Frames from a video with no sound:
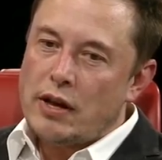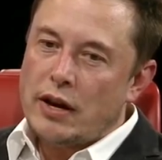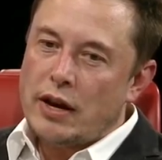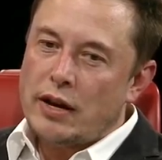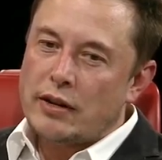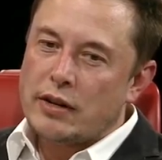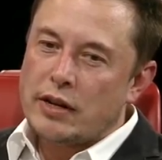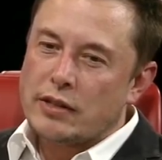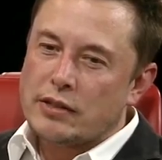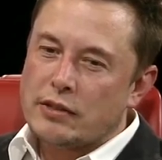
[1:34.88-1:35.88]
and,
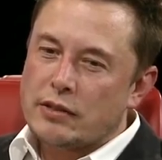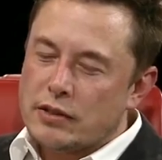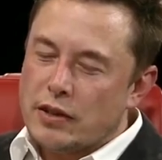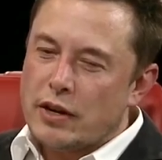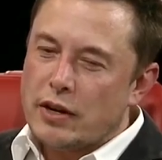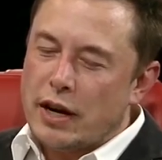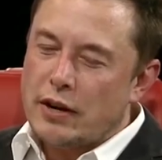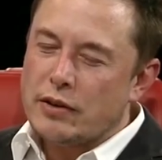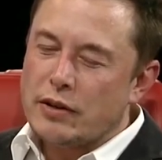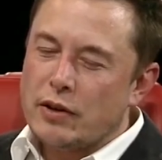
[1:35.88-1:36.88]
and, it's, there's not, I
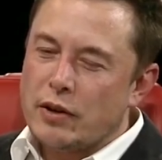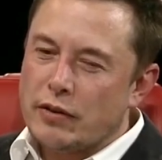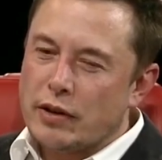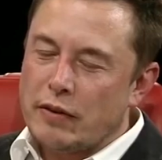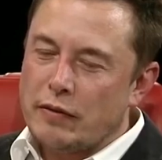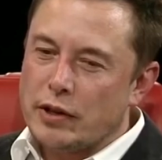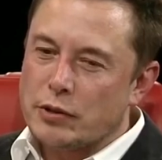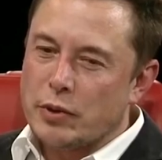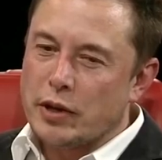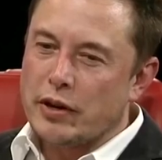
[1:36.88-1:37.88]
don't know of a company
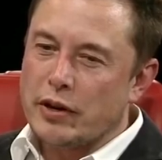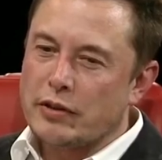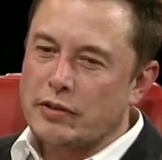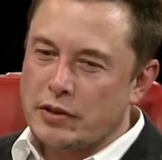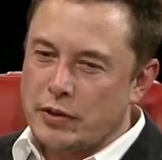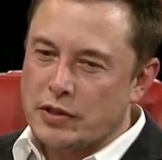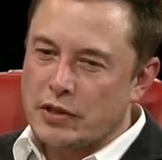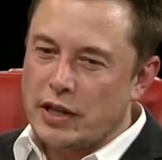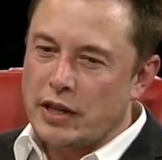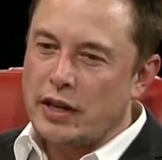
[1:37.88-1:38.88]
that's working on it
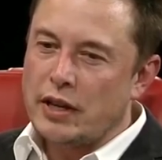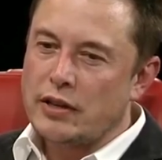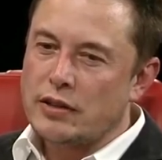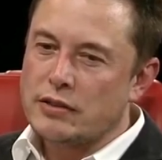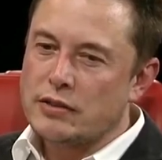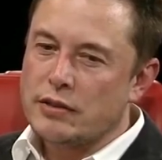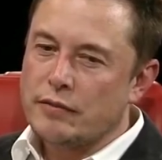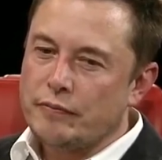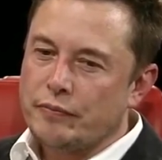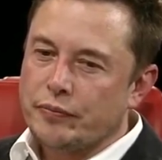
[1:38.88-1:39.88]
seriously is,
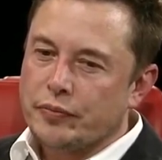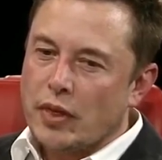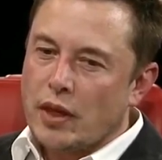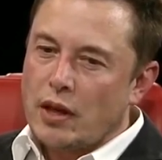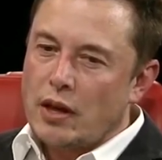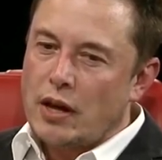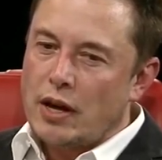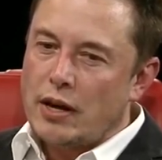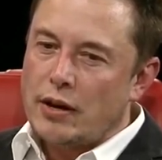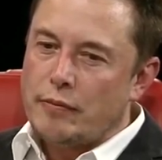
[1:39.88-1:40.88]

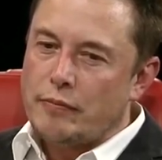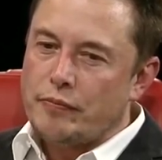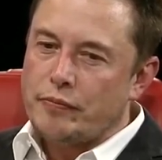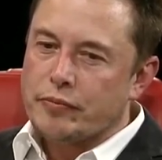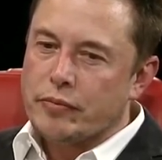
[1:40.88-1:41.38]
um,